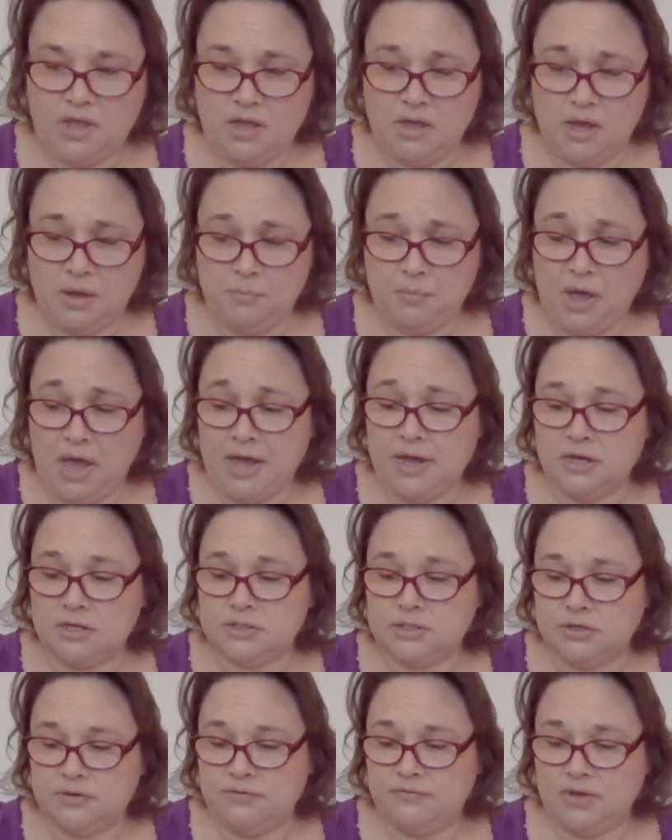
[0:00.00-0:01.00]
Um, I
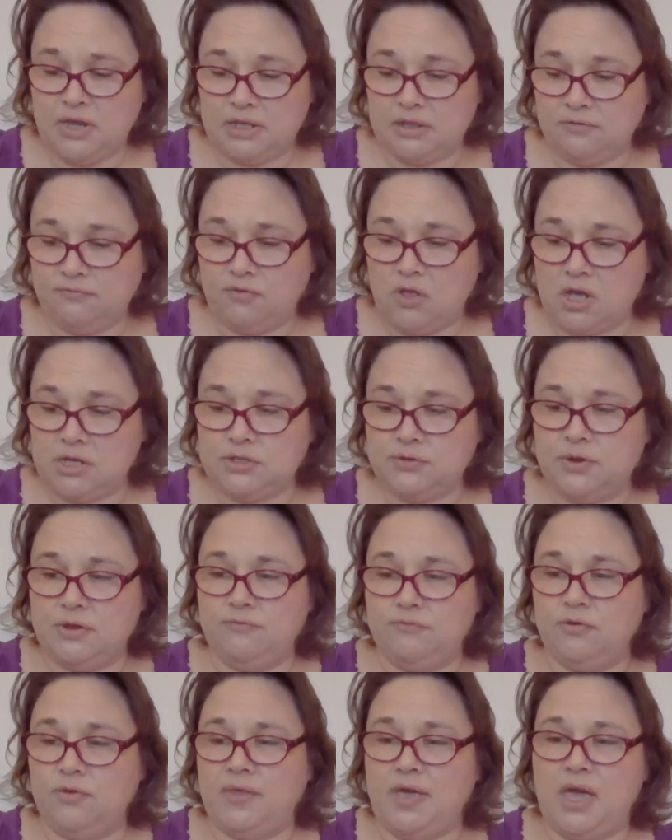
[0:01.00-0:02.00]
also even got the floss
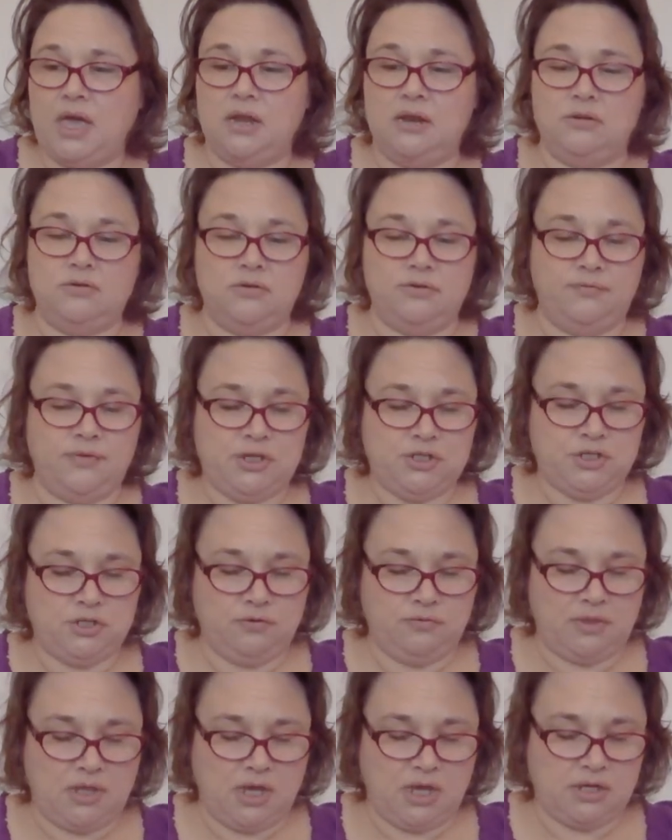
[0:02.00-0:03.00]
ring for that. I don't know if I
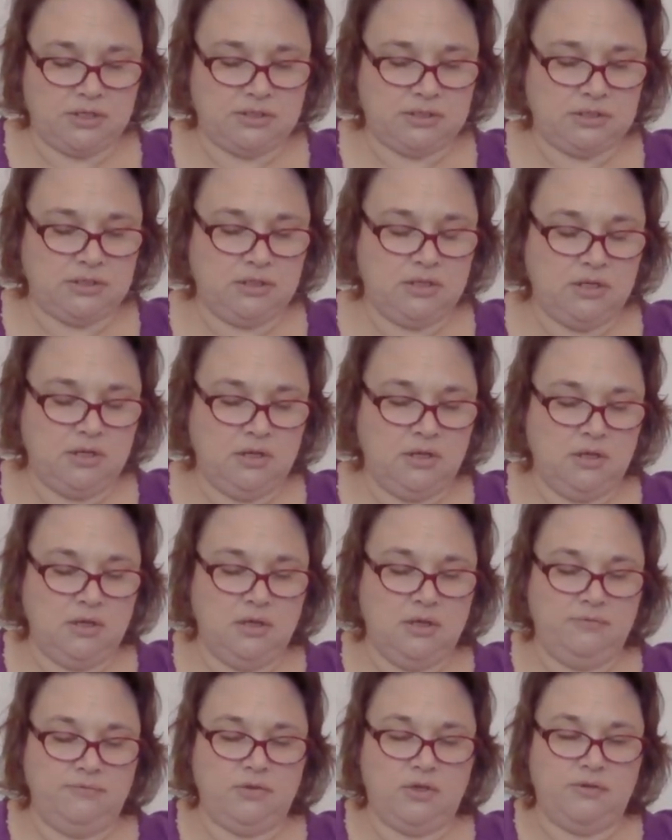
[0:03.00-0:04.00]
showed that.
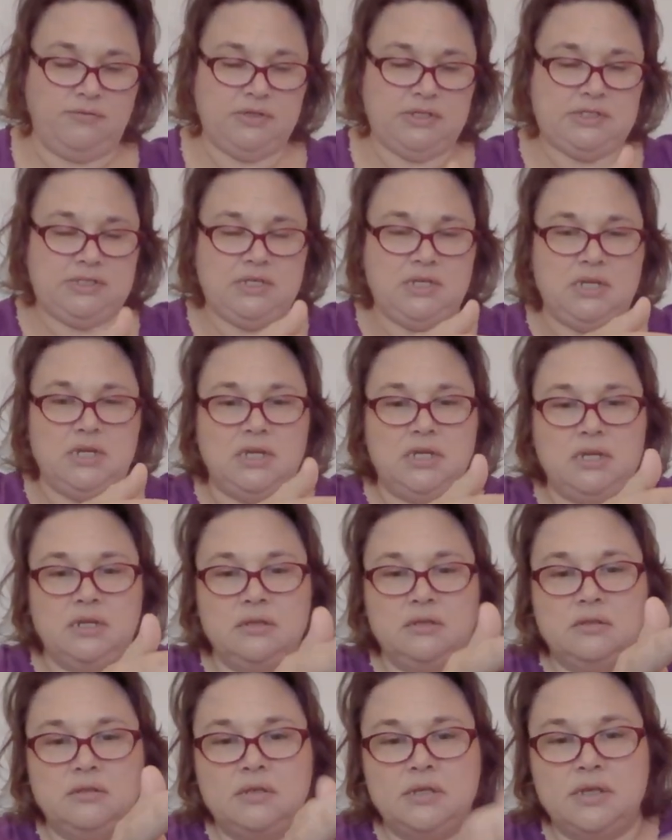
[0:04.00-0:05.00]
If you haven't seen it,
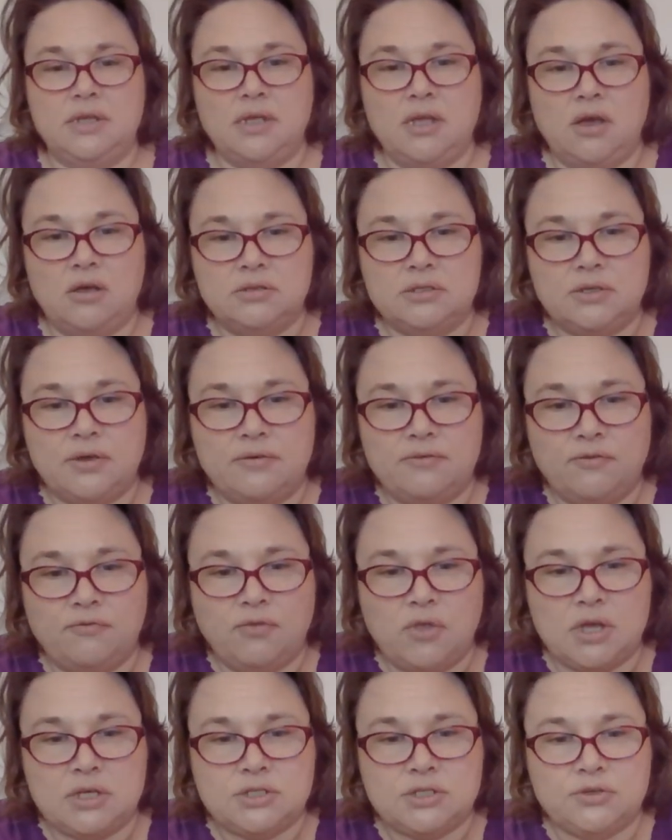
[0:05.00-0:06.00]
they also have a
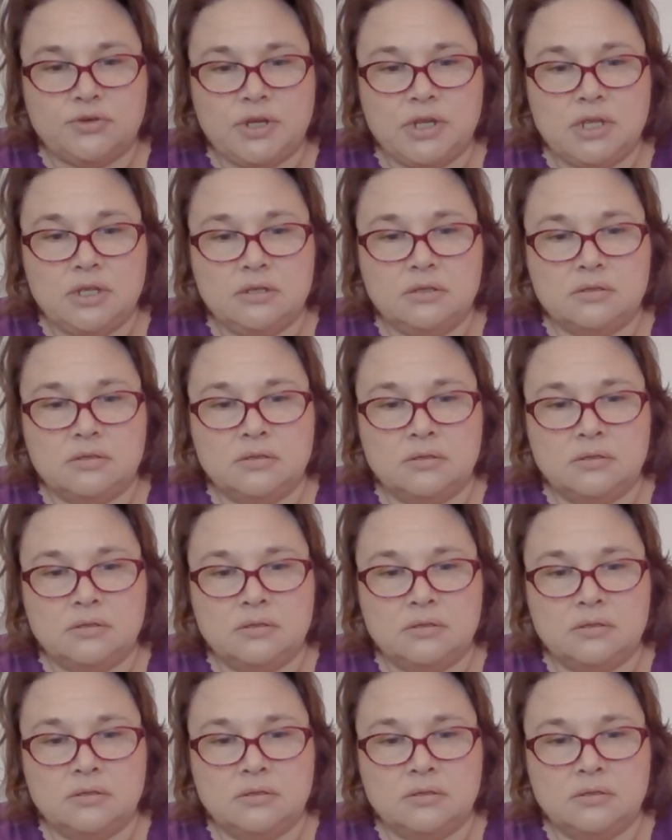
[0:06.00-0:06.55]
floss ring.